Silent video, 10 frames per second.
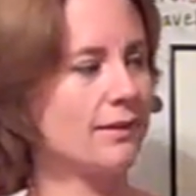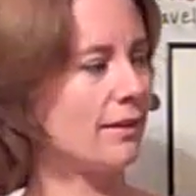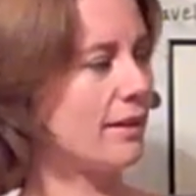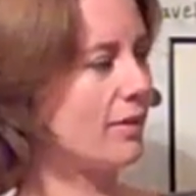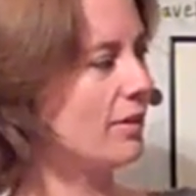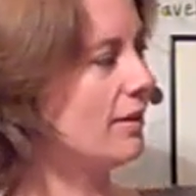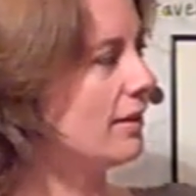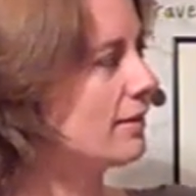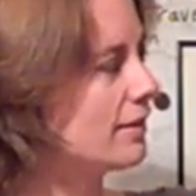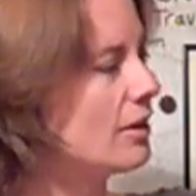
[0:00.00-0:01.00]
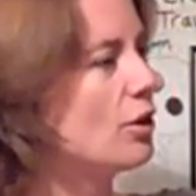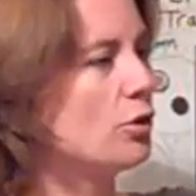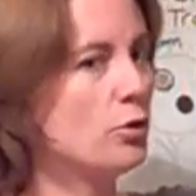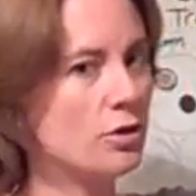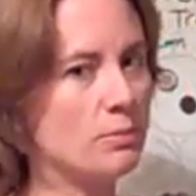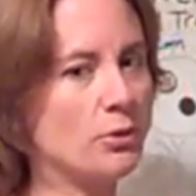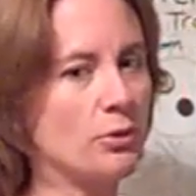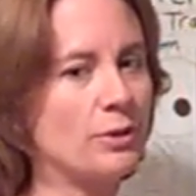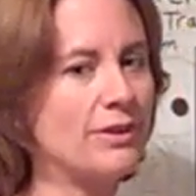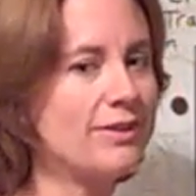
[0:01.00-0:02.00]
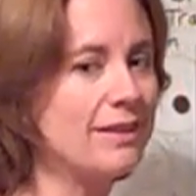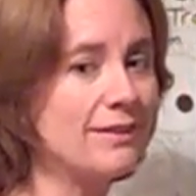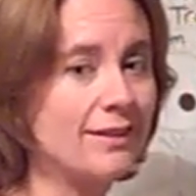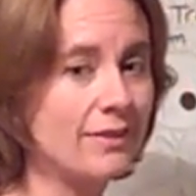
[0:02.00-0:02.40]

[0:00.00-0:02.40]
like this, you can put receipts in